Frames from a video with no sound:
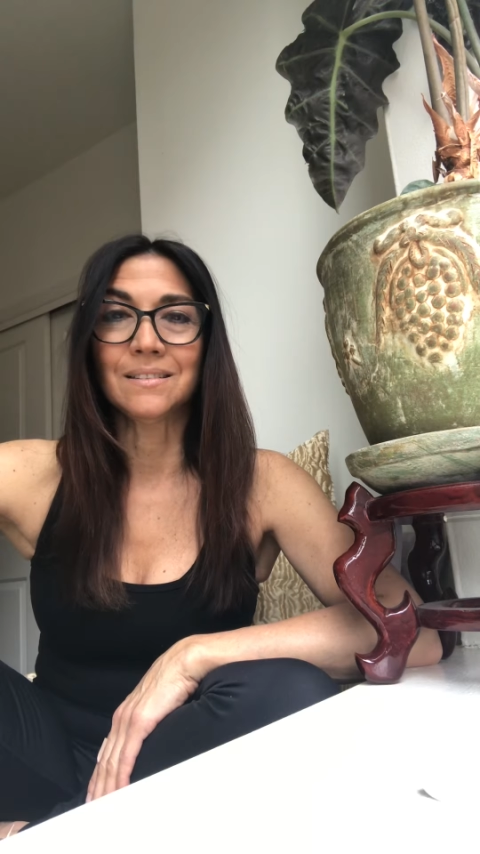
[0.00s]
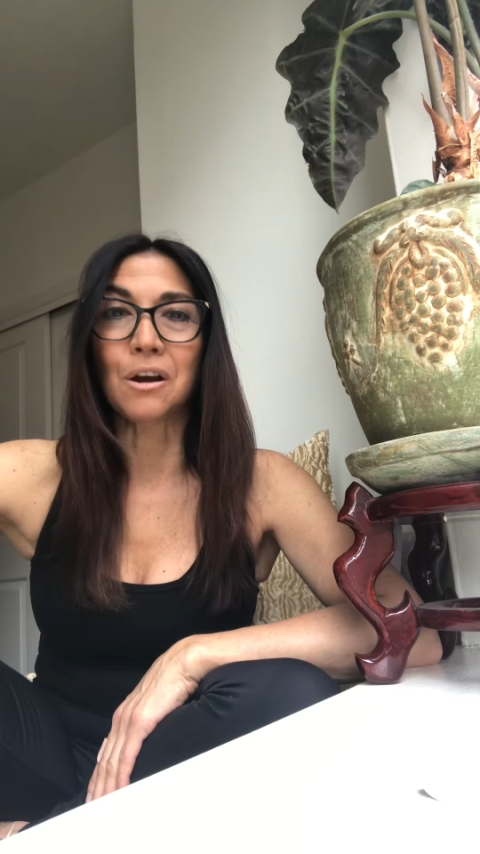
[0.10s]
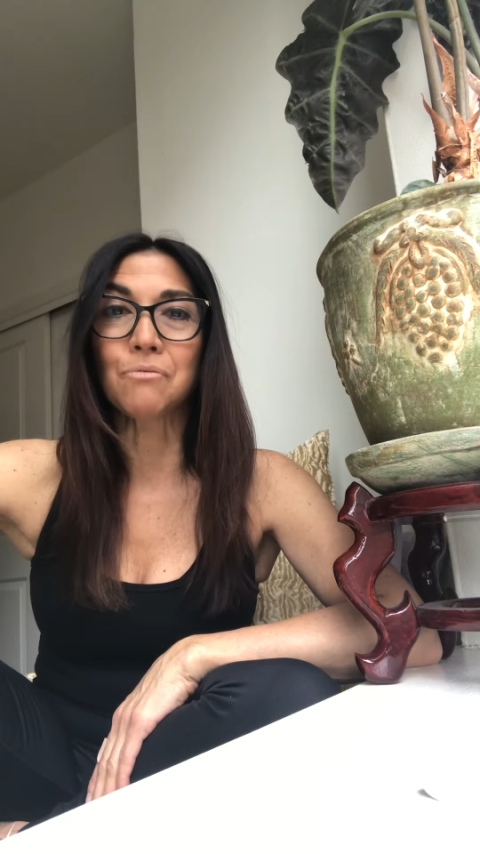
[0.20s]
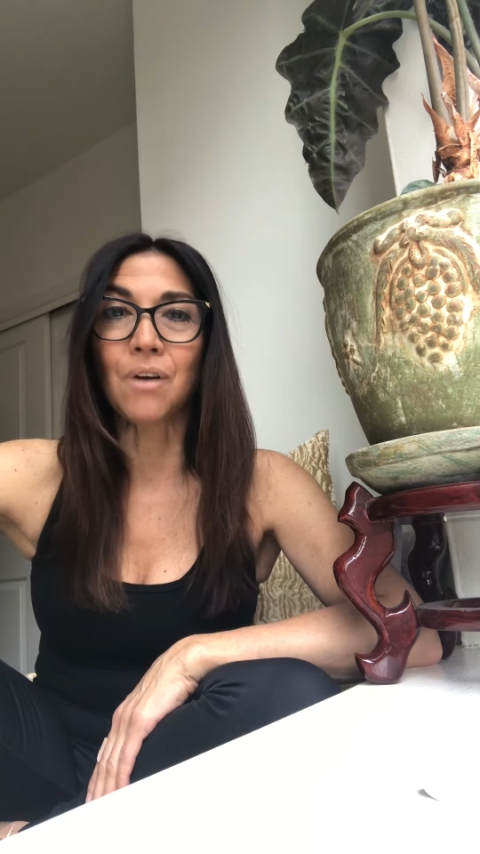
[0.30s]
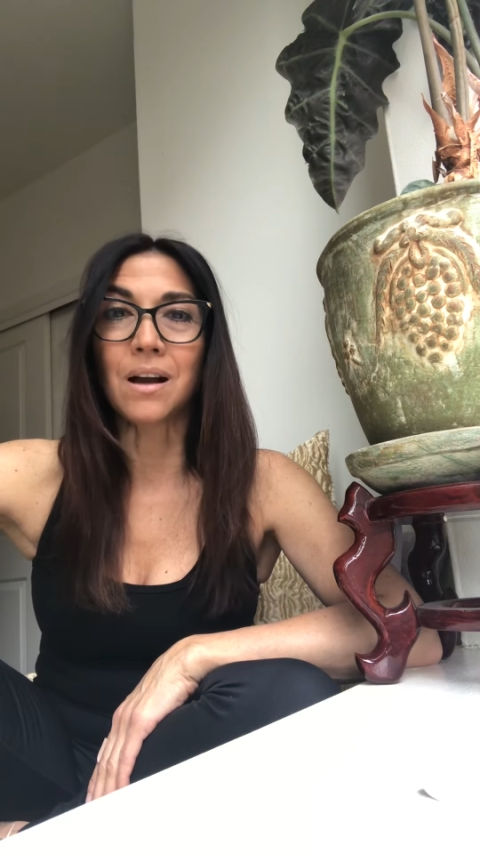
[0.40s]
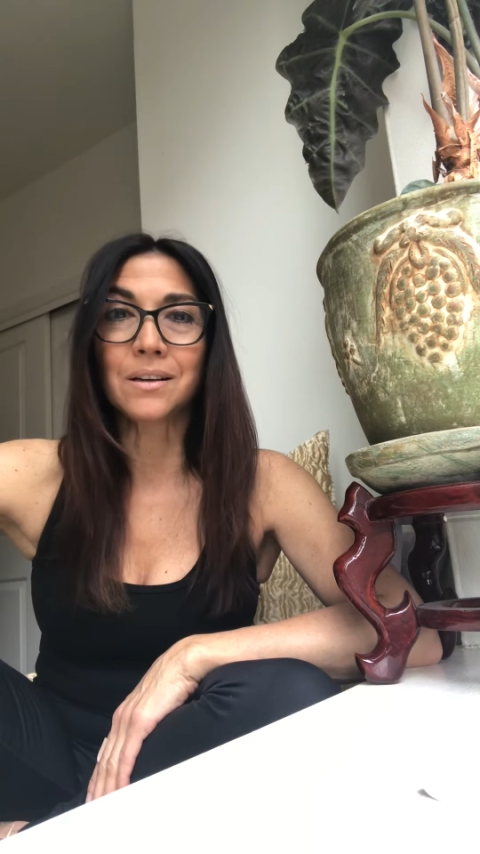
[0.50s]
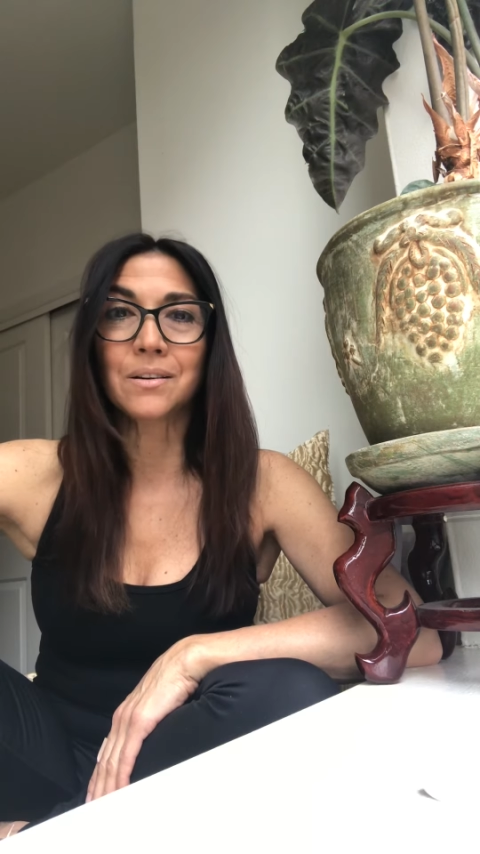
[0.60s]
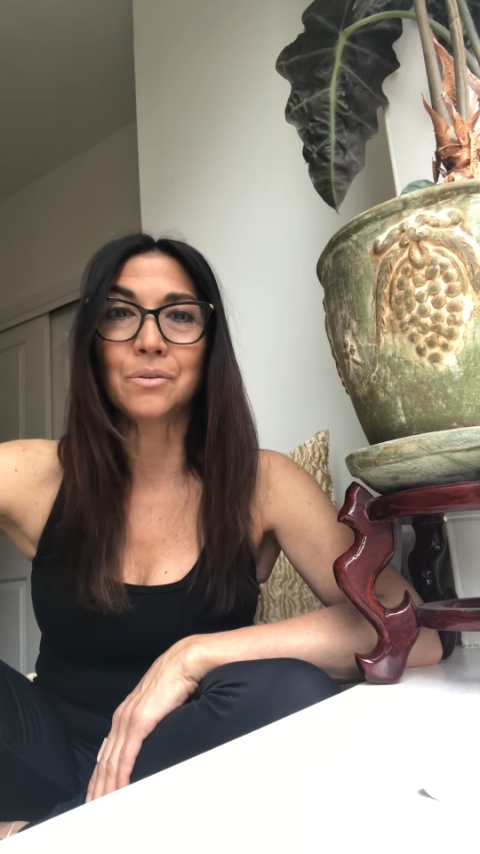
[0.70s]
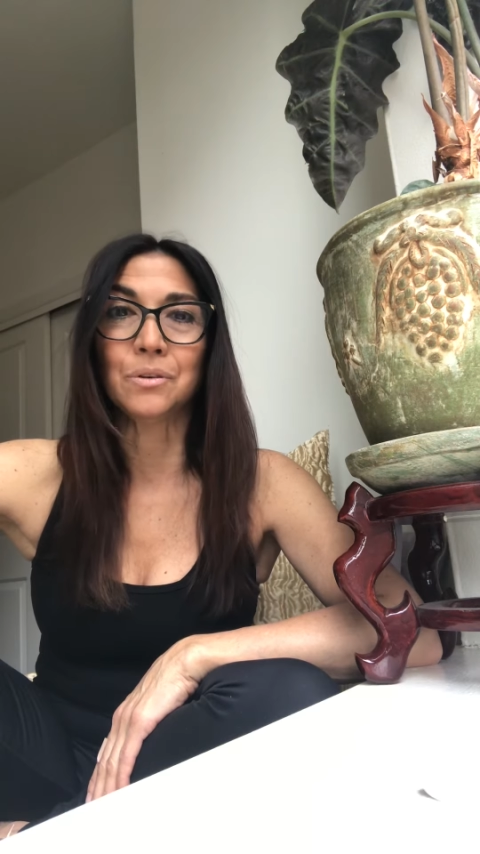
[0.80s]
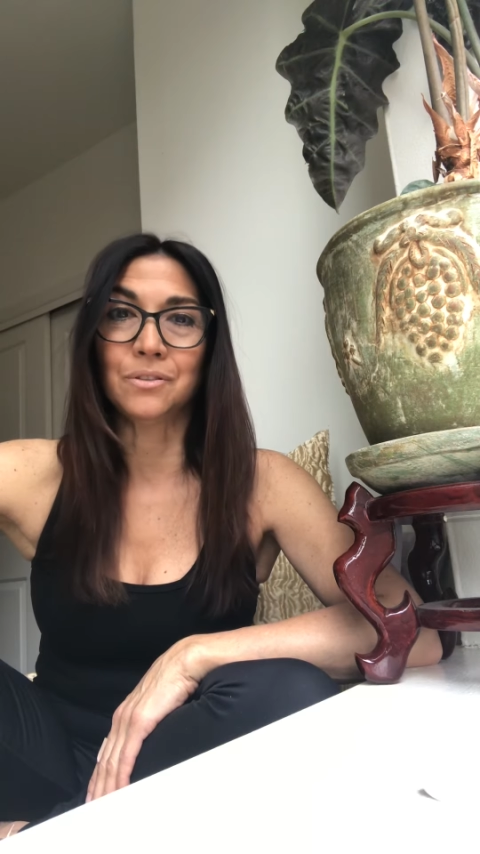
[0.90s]
a rock
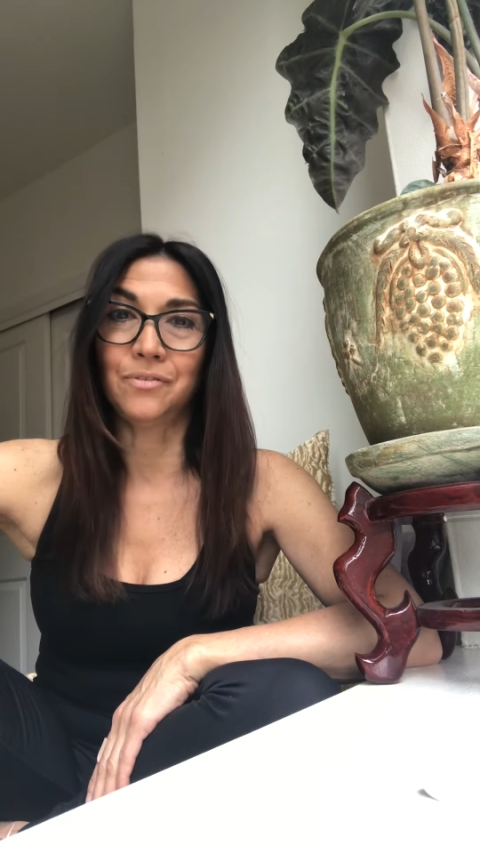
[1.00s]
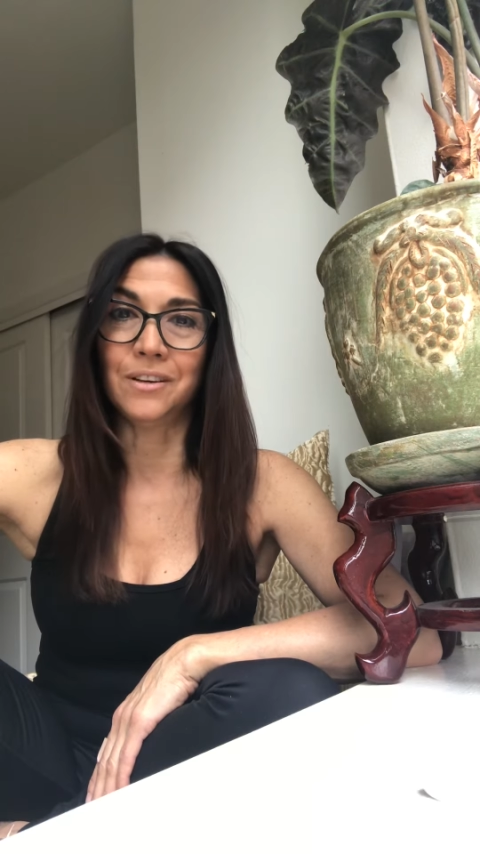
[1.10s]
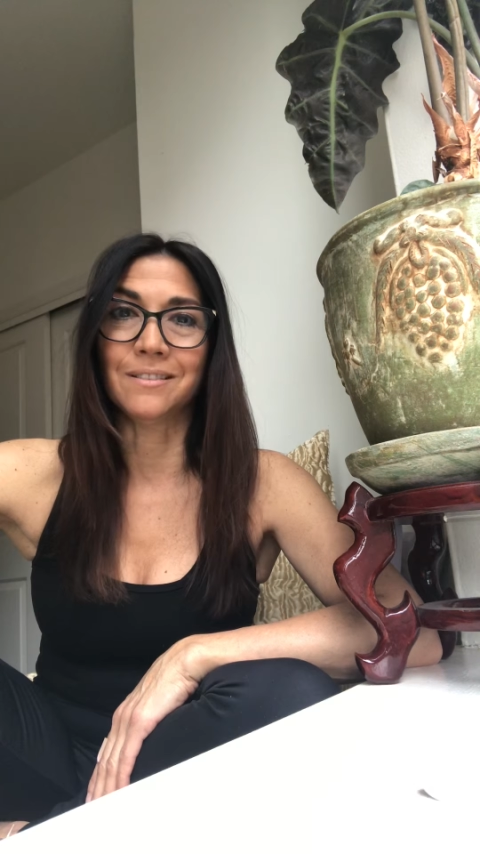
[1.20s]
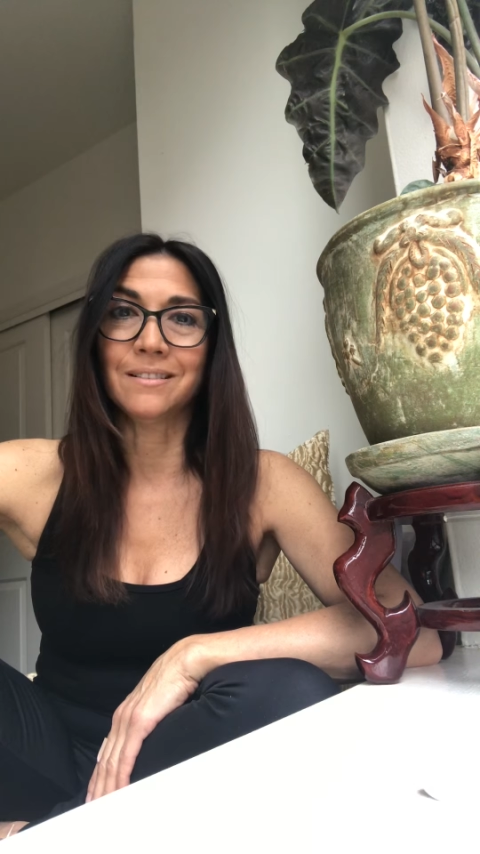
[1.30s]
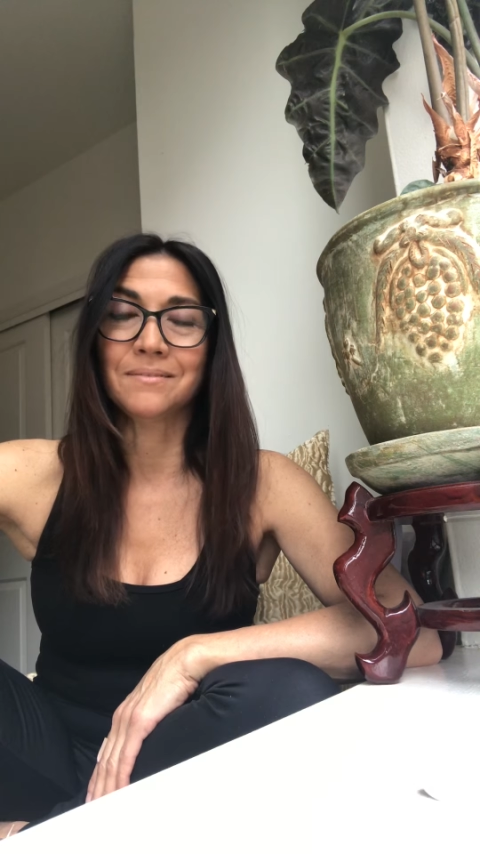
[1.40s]
called fear.